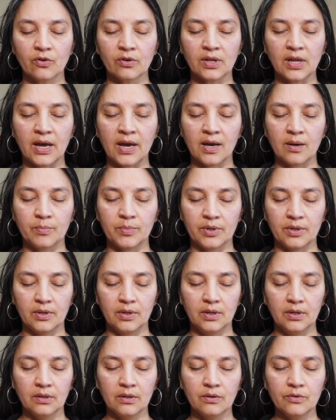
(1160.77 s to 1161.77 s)
your lap.
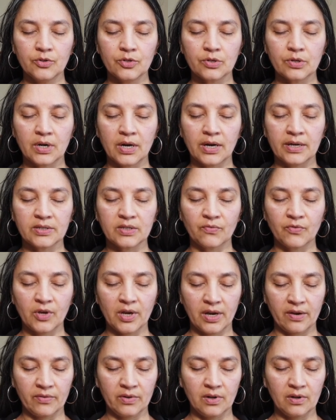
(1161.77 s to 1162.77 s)
Close your eyes if
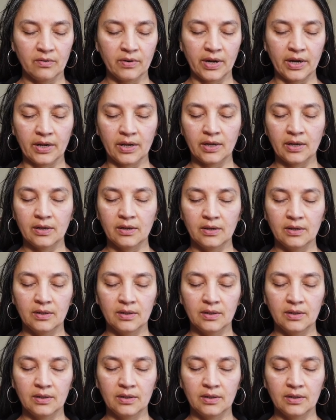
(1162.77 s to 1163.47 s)
you haven't already.